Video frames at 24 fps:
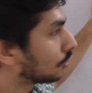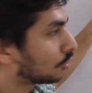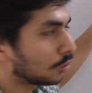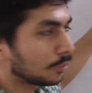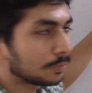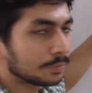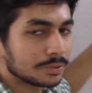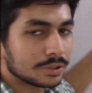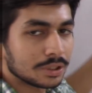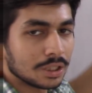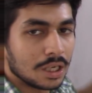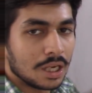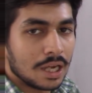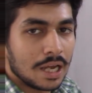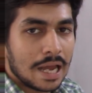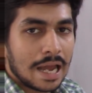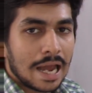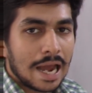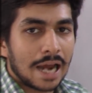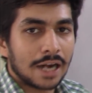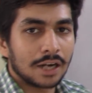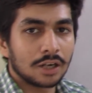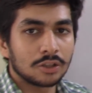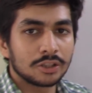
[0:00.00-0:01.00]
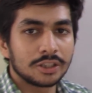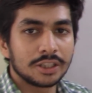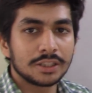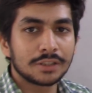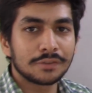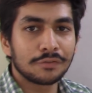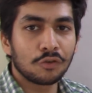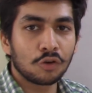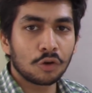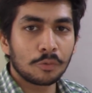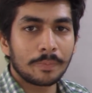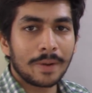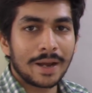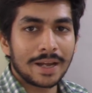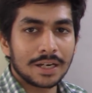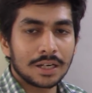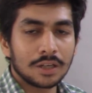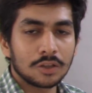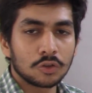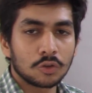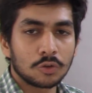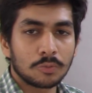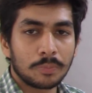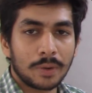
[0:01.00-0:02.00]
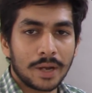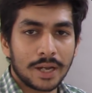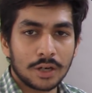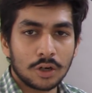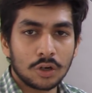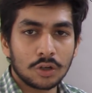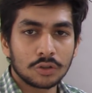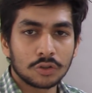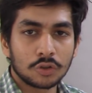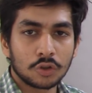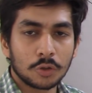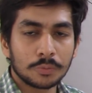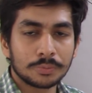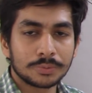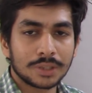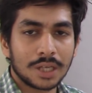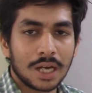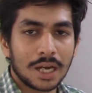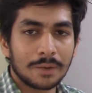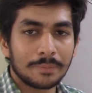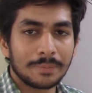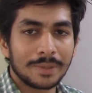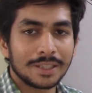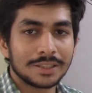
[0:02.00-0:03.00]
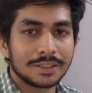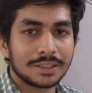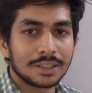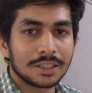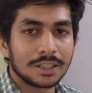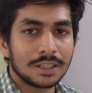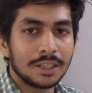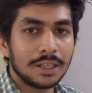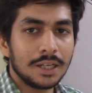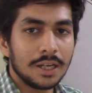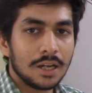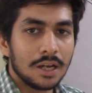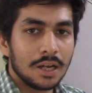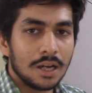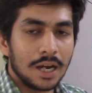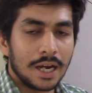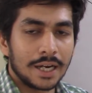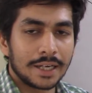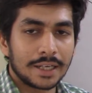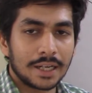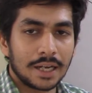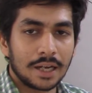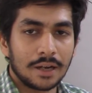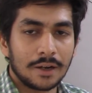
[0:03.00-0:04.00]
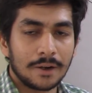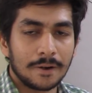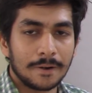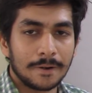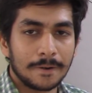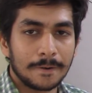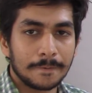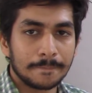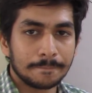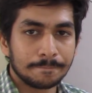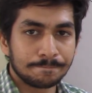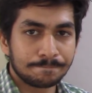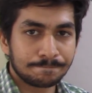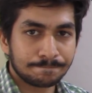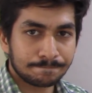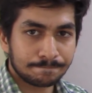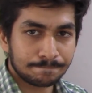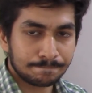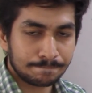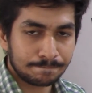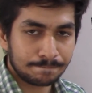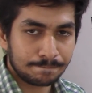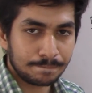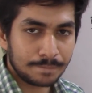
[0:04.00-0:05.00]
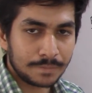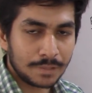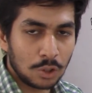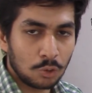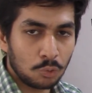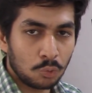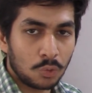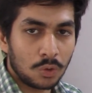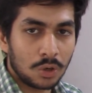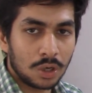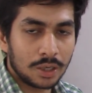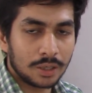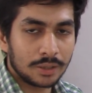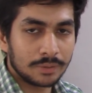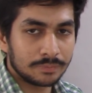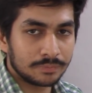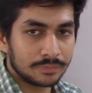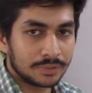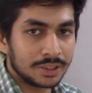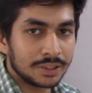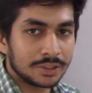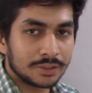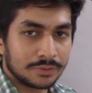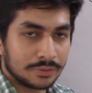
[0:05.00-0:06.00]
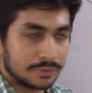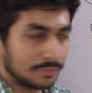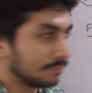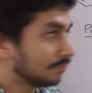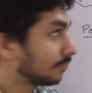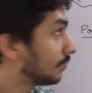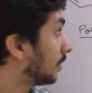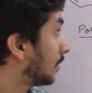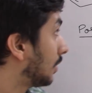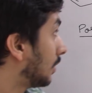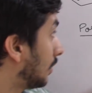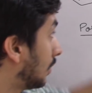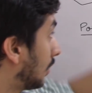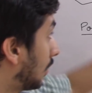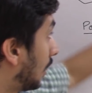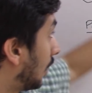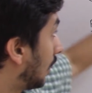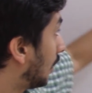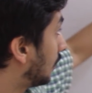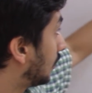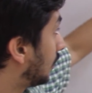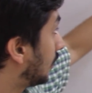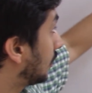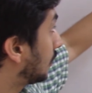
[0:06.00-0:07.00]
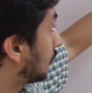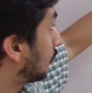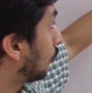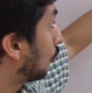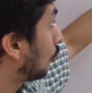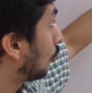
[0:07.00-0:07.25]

groups, and these four pyrrole, pyrrole groups are basically at uh, um, uh, these. Uh, these four